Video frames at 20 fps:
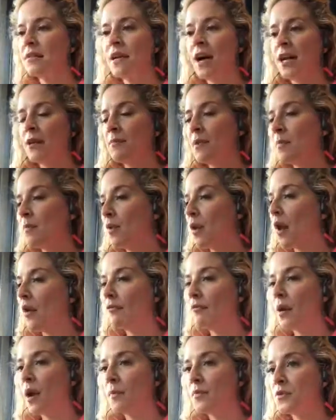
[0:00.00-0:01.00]
A lot of people
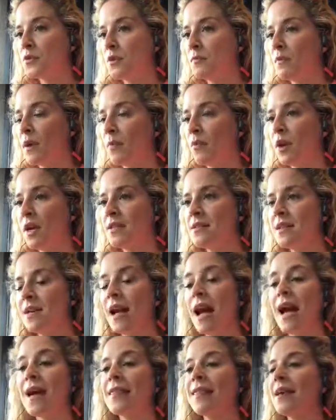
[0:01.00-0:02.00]
have problems with
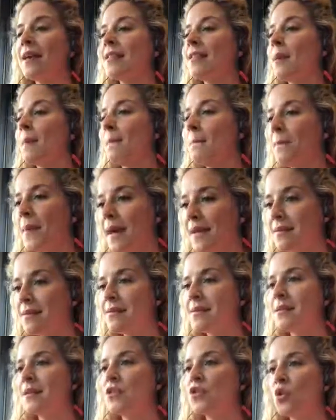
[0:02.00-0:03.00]
memorizing. I think the
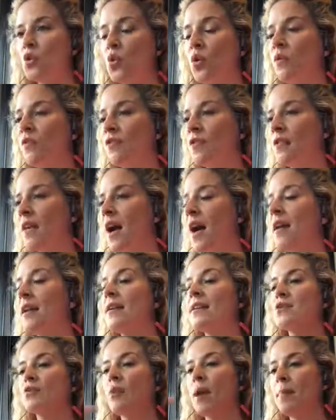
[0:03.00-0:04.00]
best tool for
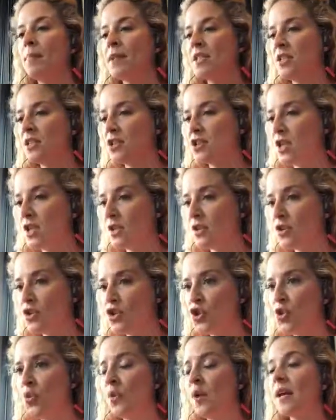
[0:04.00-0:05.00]
that is repetition.
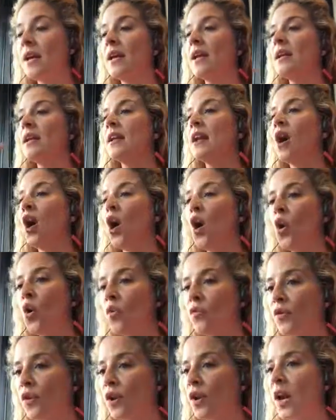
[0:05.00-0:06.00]
Doing it
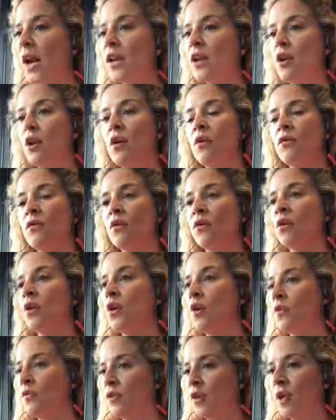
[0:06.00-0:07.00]
over and over
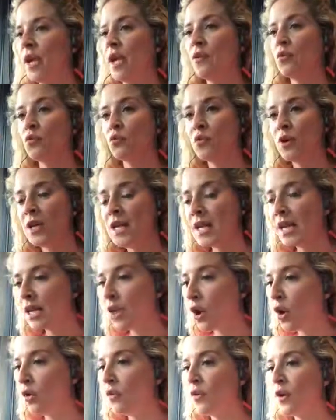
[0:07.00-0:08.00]
and over again. Reading
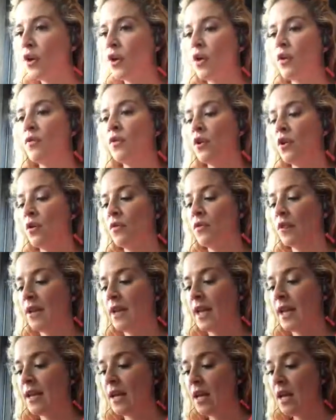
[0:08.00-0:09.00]
it over and over and over
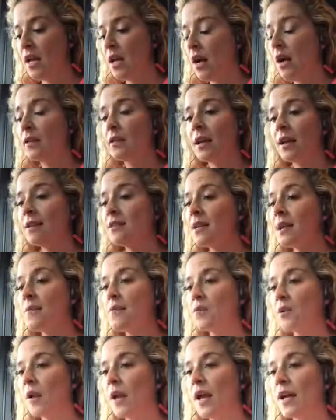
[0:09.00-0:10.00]
again. A lot of
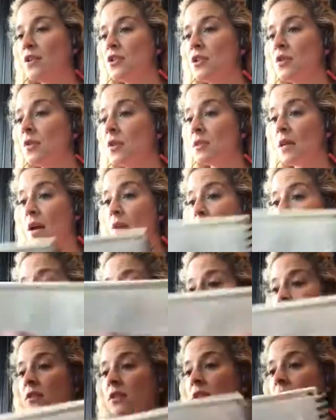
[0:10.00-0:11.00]
times what I do is I will
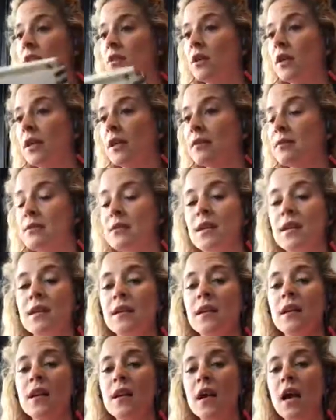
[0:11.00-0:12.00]
literally look at a
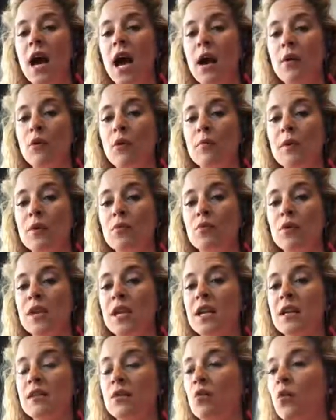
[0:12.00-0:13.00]
scene, I will be
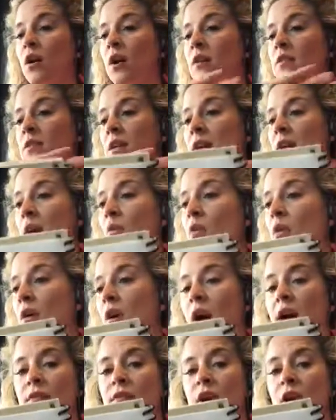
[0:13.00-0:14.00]
reading the words, and I
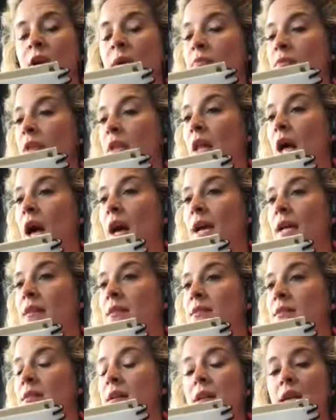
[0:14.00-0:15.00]
will cover up the
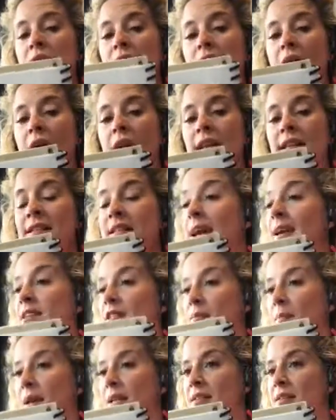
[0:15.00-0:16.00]
lines and
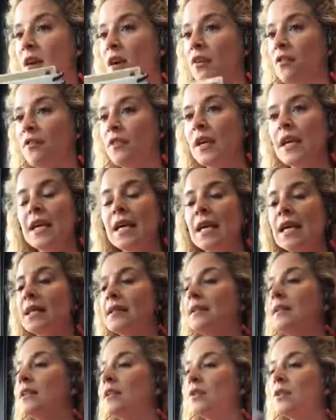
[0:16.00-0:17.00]
test myself.
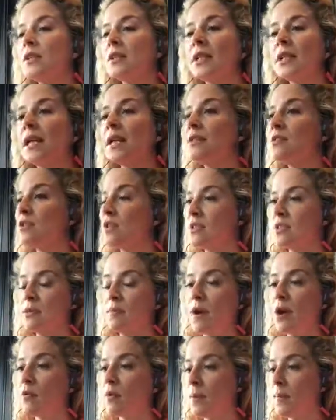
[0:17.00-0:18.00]
It literally is just
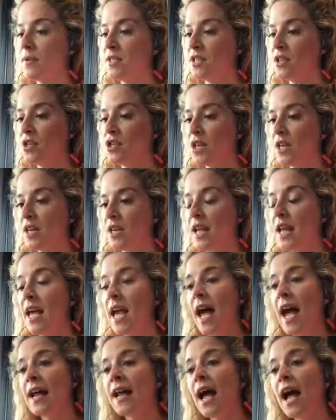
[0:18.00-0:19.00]
about repetition.
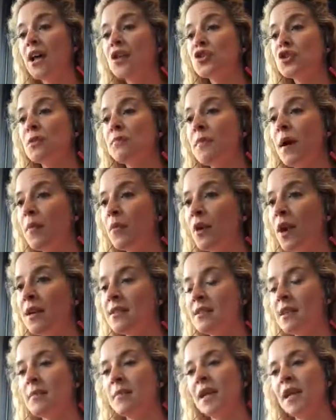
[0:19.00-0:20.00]
And as you're
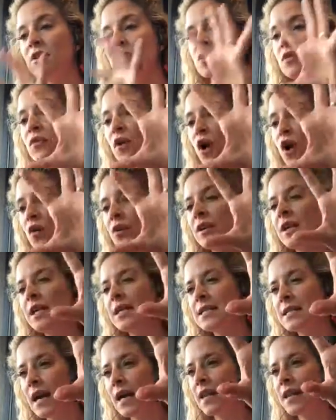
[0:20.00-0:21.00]
memorizing, because you've
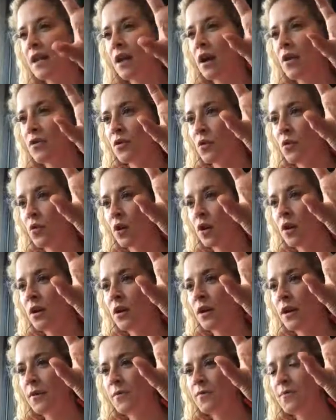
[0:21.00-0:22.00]
already done the other work,
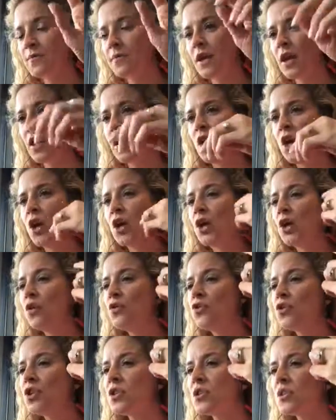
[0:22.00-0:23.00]

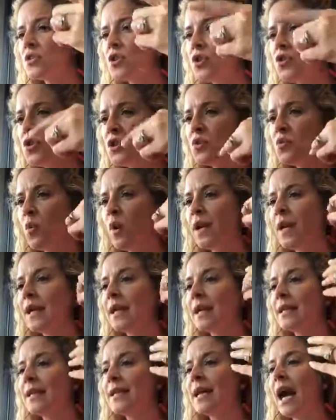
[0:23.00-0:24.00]
you just want to
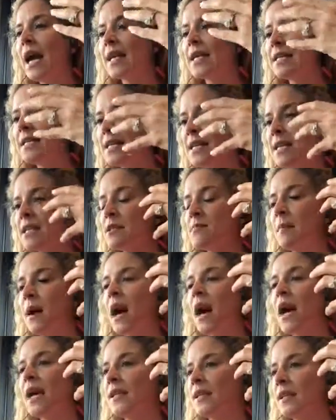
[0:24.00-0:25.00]
get the ideas
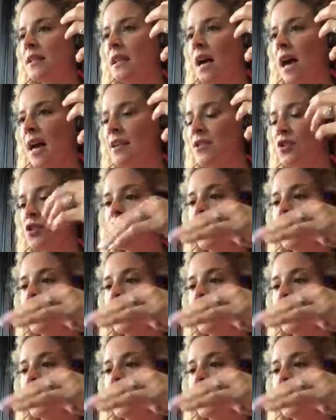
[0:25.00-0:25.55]
behind the lines.